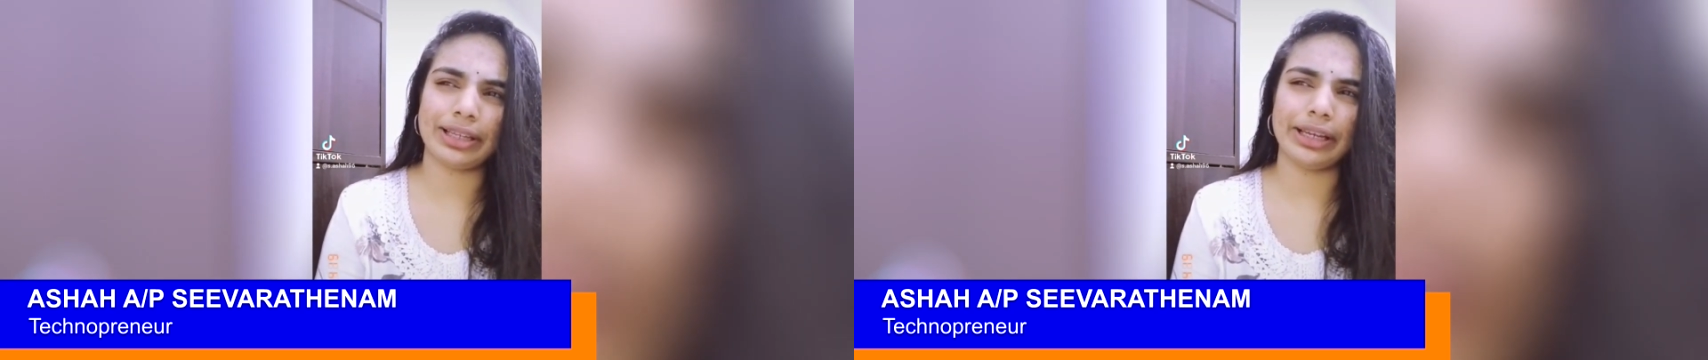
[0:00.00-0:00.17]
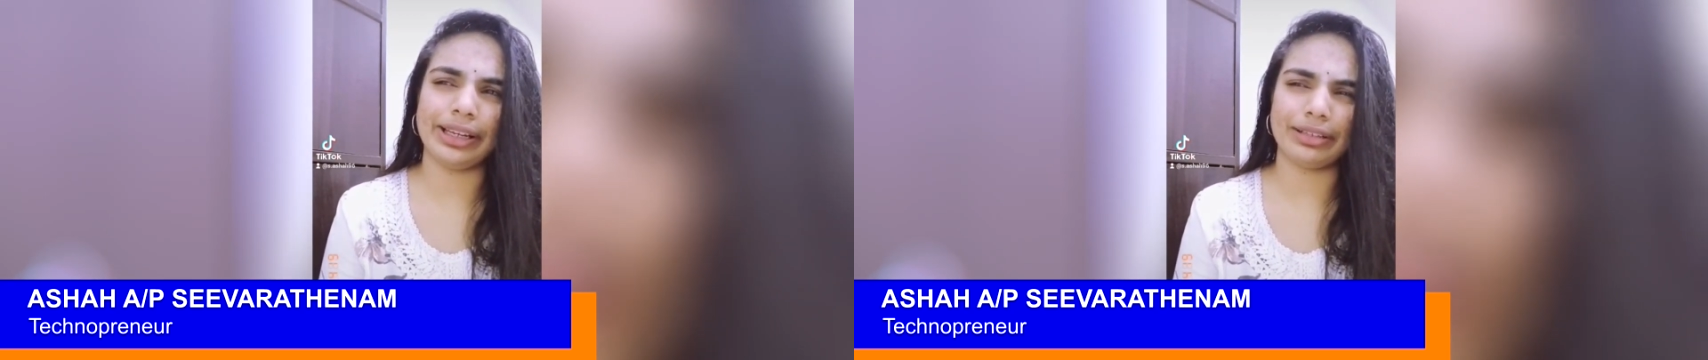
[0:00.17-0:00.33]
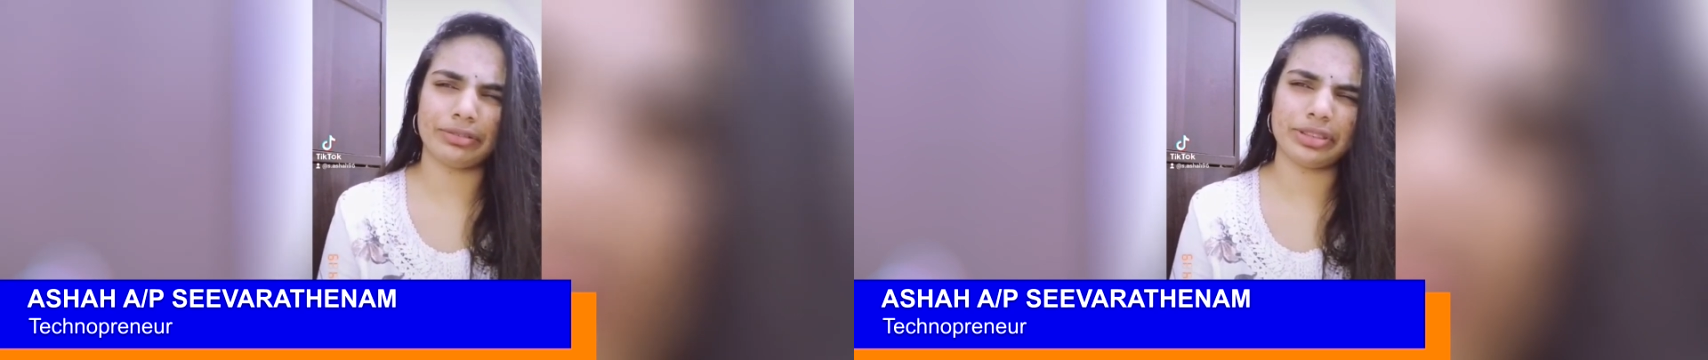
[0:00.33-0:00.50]

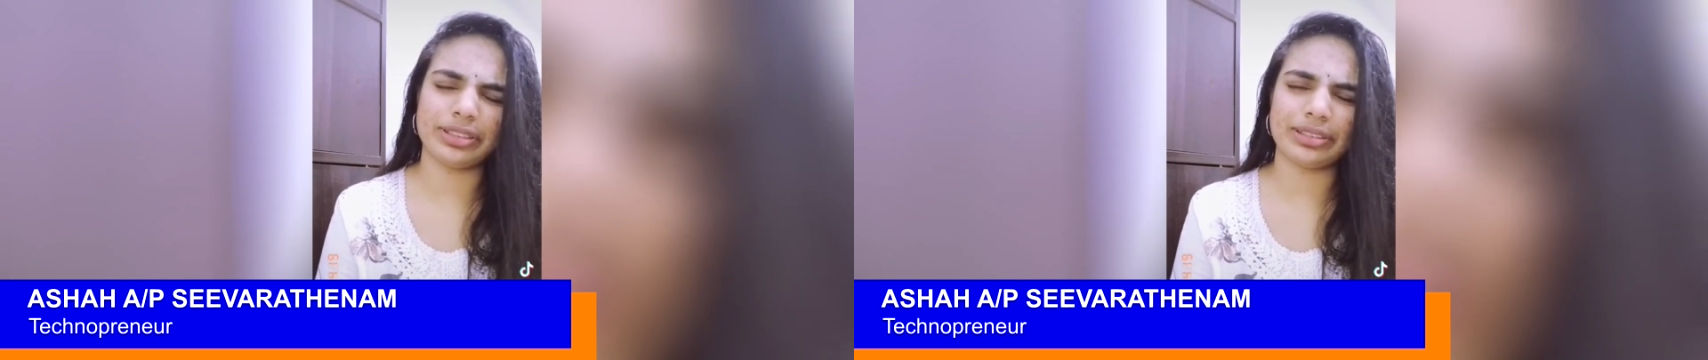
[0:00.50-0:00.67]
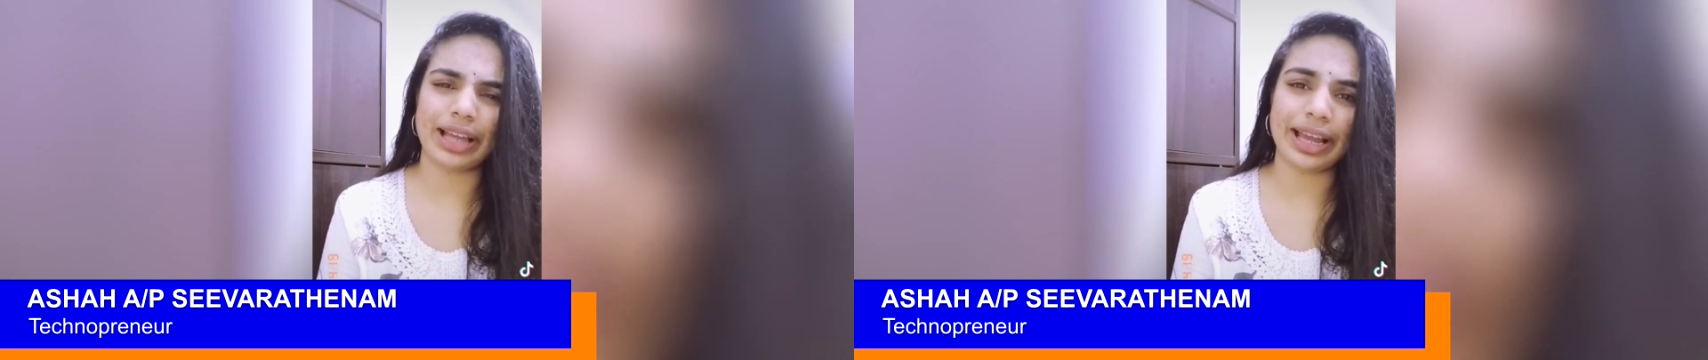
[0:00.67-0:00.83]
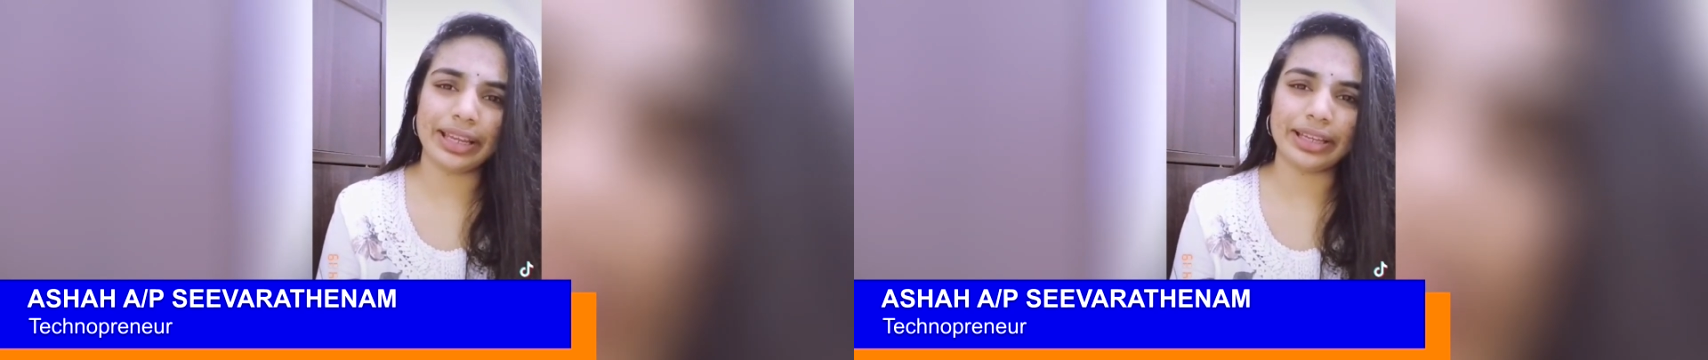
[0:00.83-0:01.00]
kind of
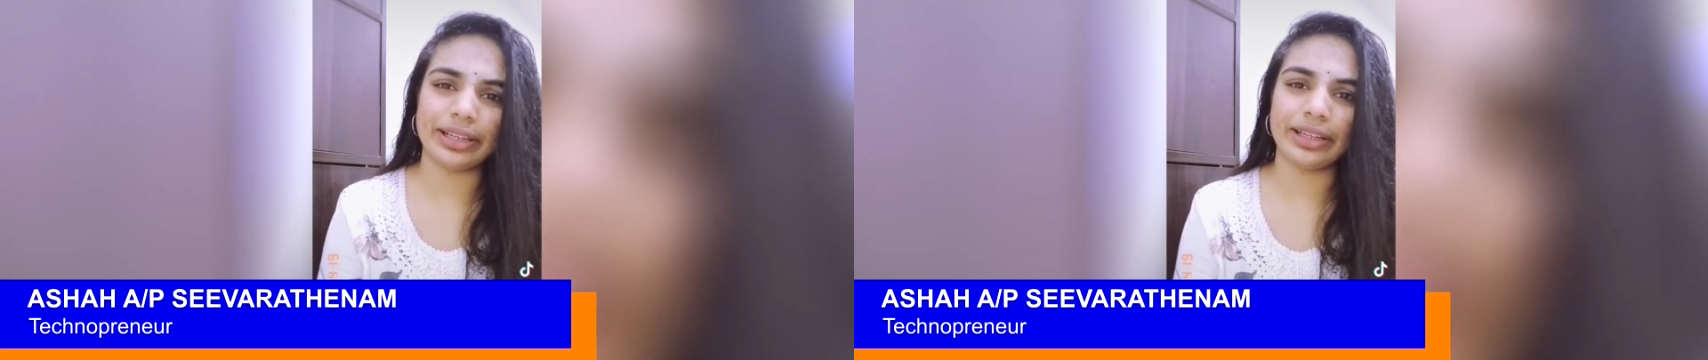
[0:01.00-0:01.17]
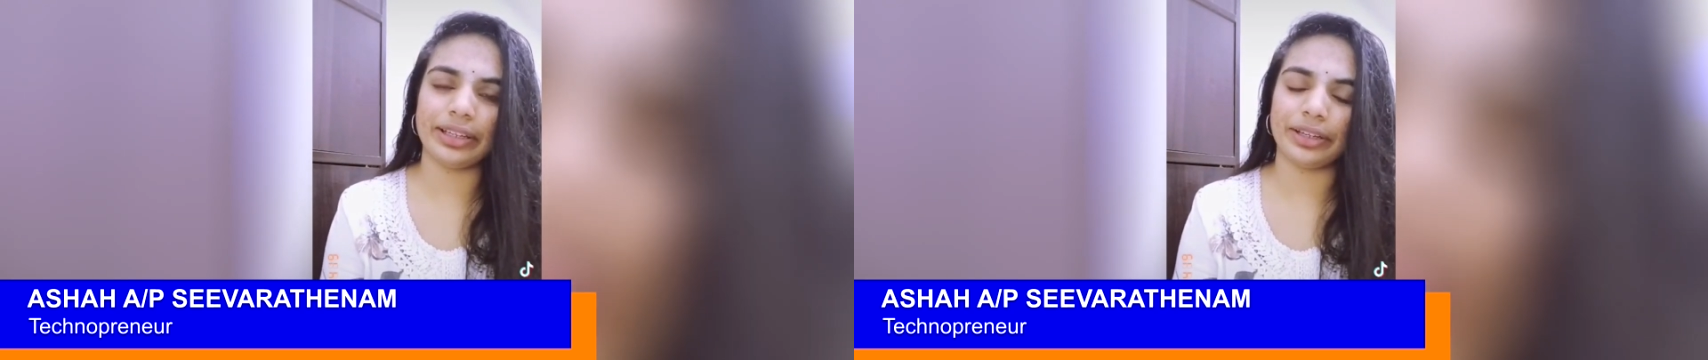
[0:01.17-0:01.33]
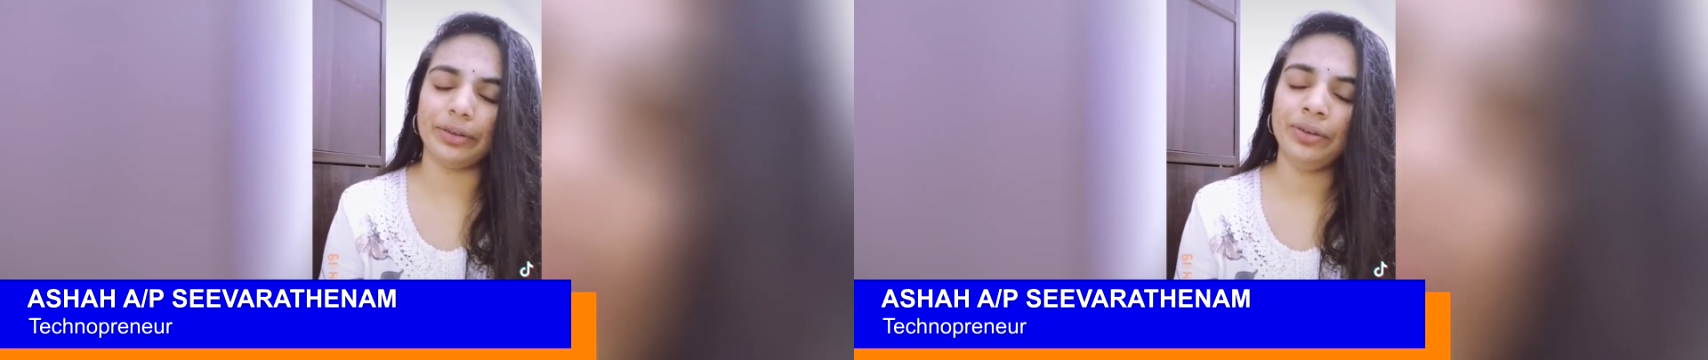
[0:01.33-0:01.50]
like
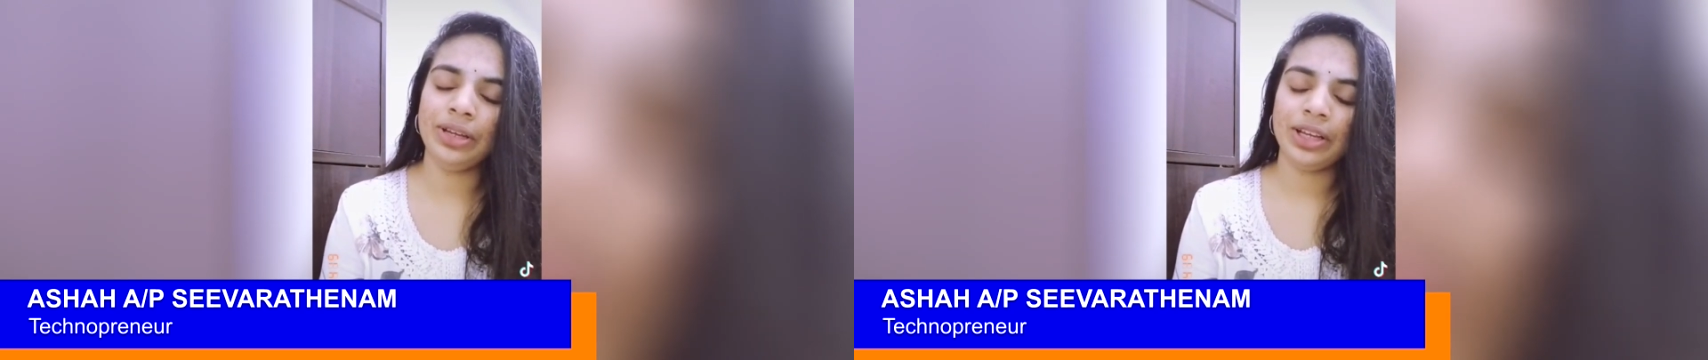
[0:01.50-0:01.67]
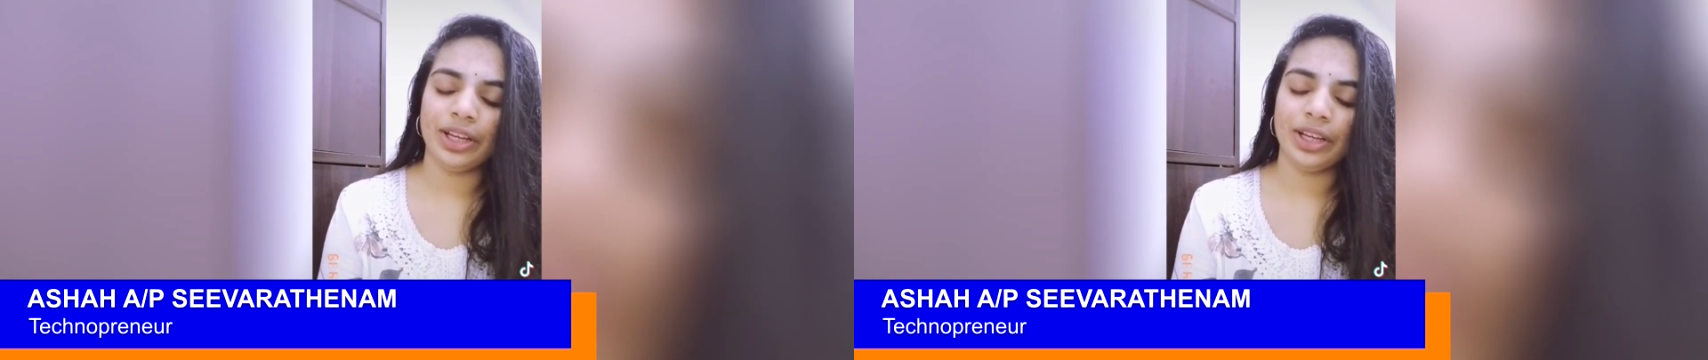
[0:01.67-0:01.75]
tired, you know.